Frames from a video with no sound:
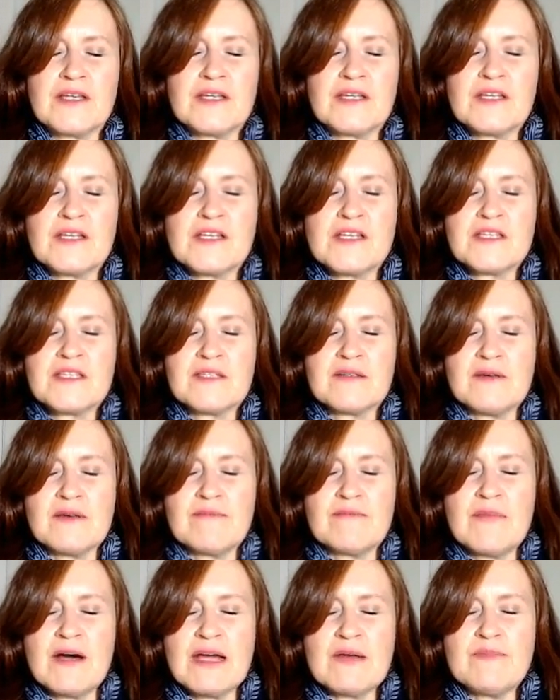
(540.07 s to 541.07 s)
So it
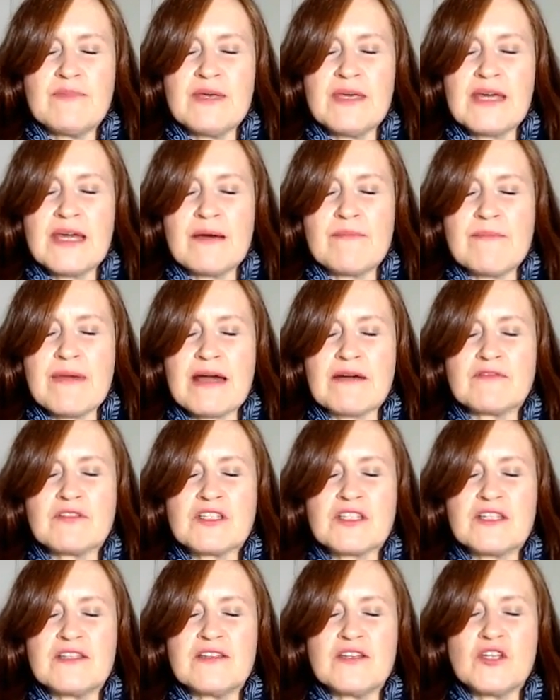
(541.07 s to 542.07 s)
might be a
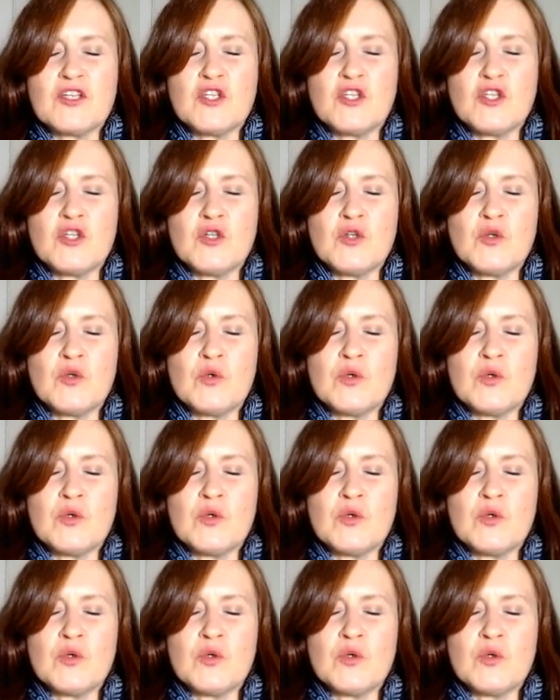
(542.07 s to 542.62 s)
mountain that you